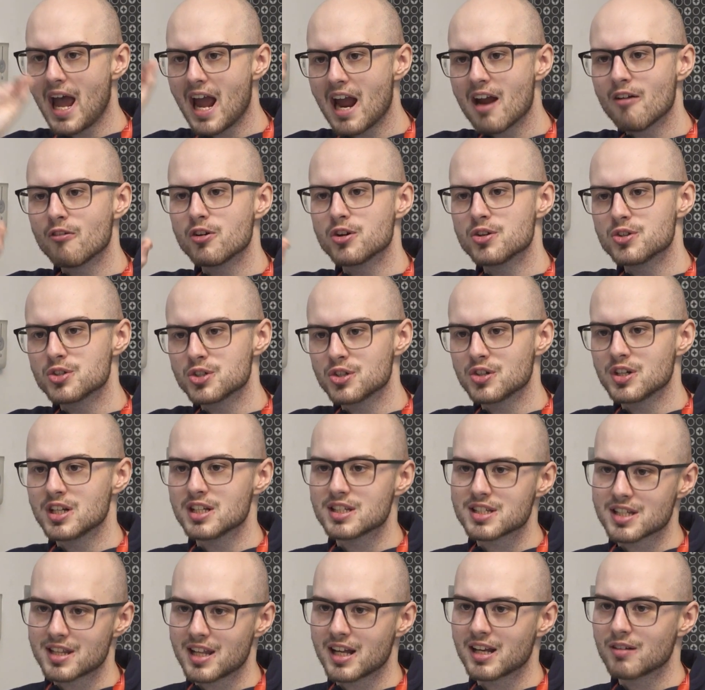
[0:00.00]
areas
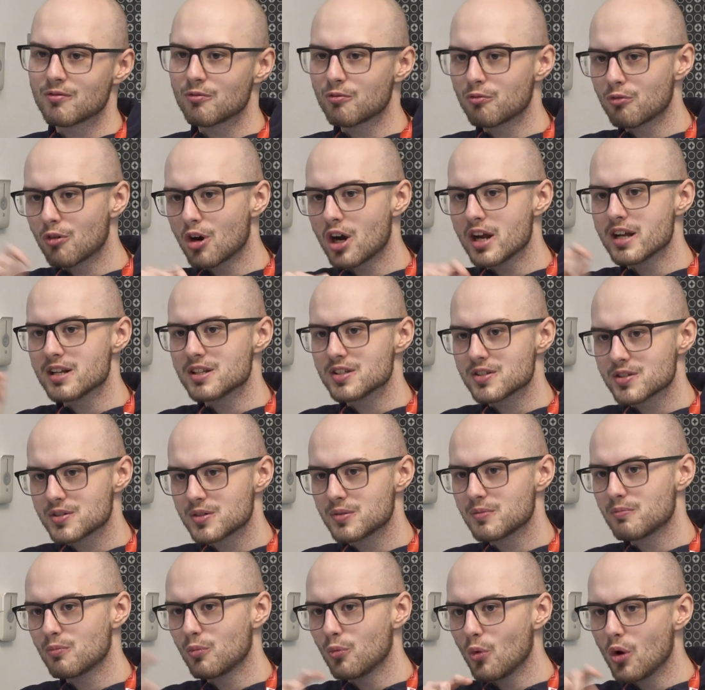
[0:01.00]
you need to then
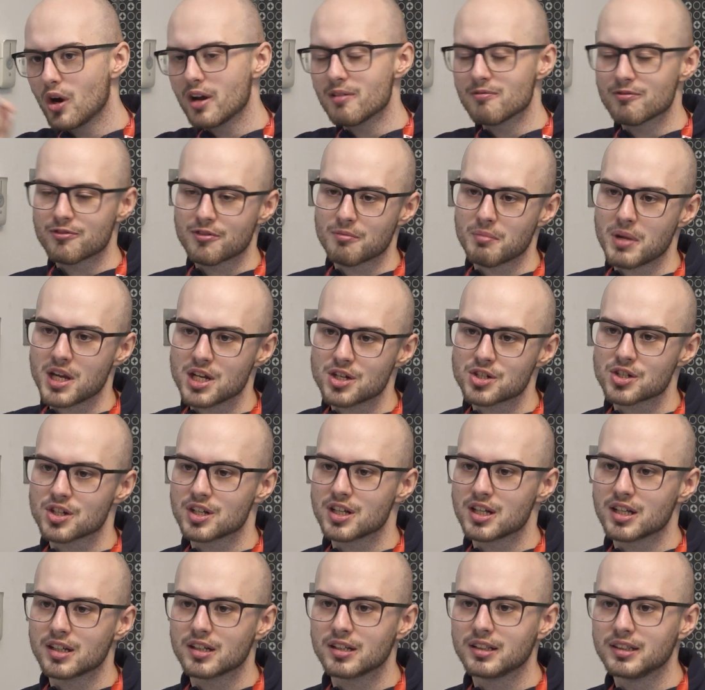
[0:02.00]
write what
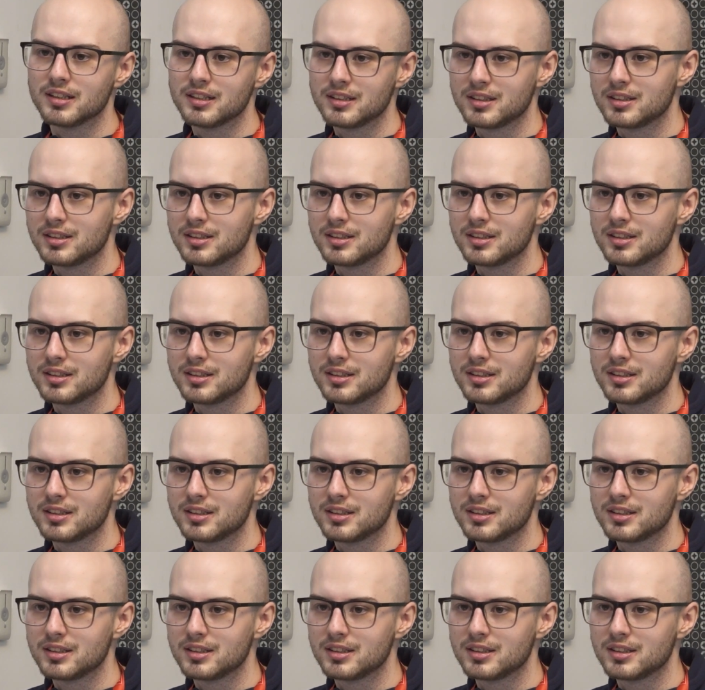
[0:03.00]
information in.